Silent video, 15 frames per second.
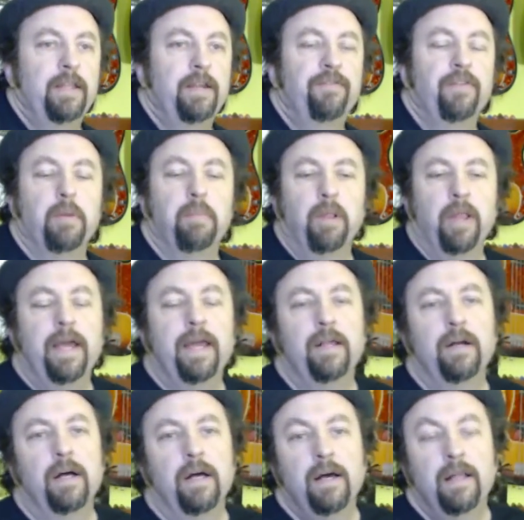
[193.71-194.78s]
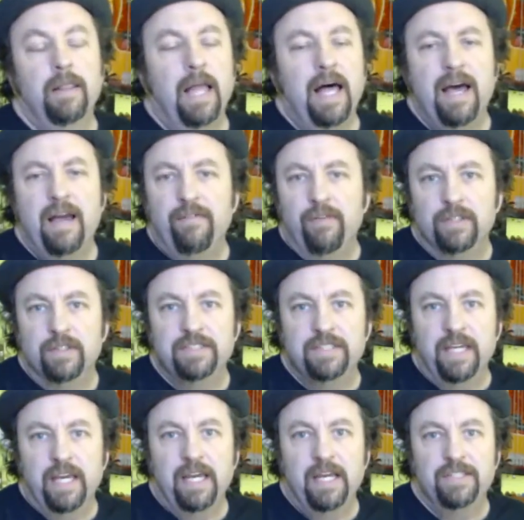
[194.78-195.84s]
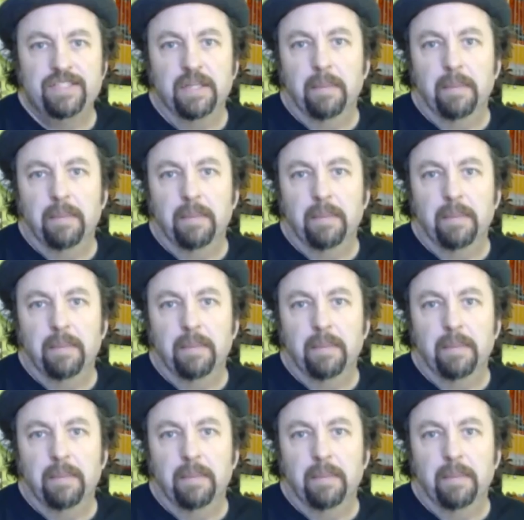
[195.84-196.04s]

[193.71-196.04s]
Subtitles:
that if they're playing it live on stage